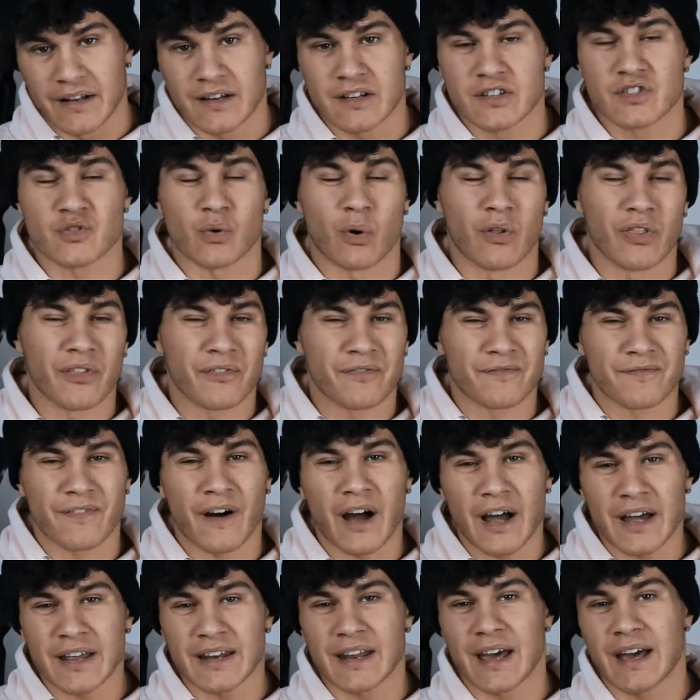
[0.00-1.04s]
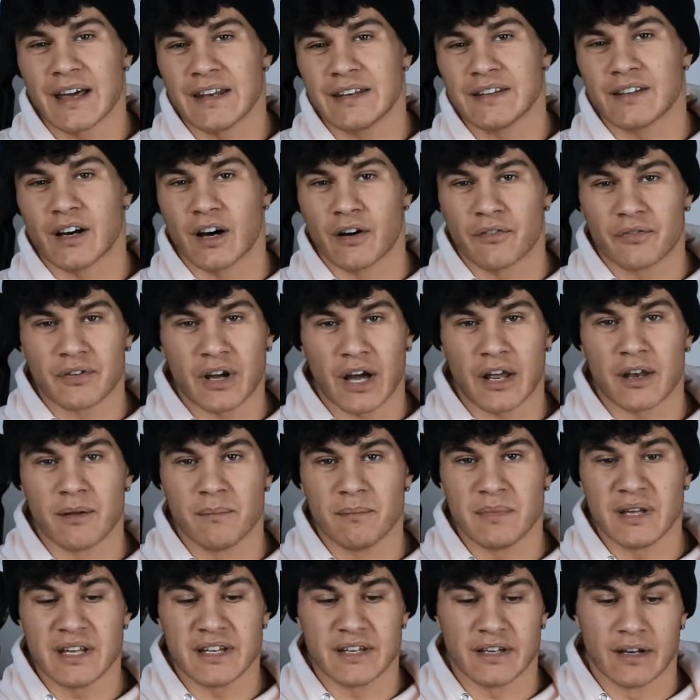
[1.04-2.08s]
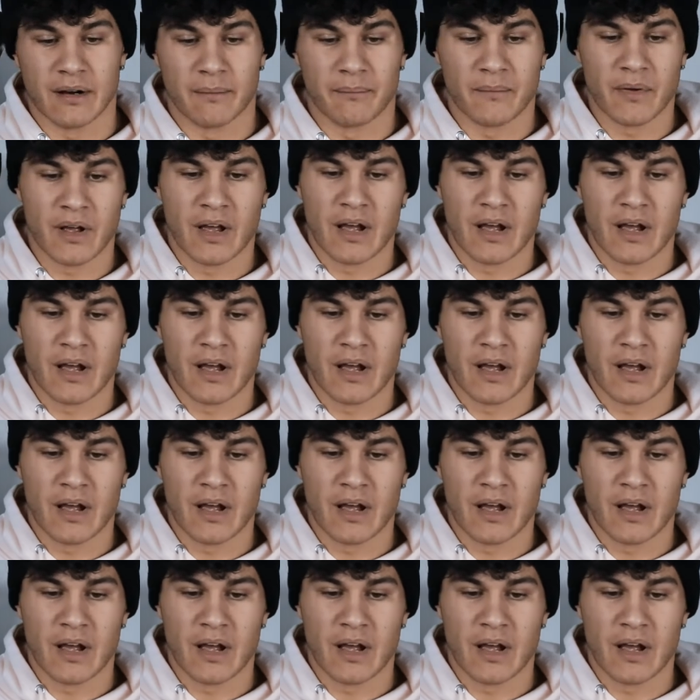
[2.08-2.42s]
So on the fine end of kind of medium.